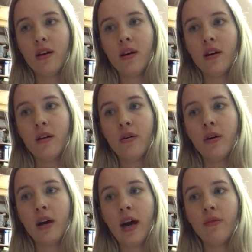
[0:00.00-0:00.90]

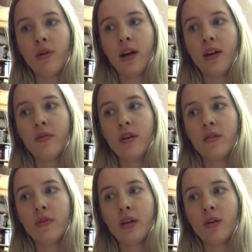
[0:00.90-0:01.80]
I would highly
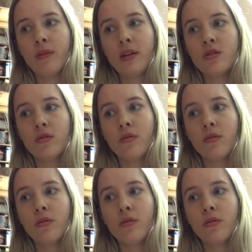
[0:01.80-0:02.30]
recommend you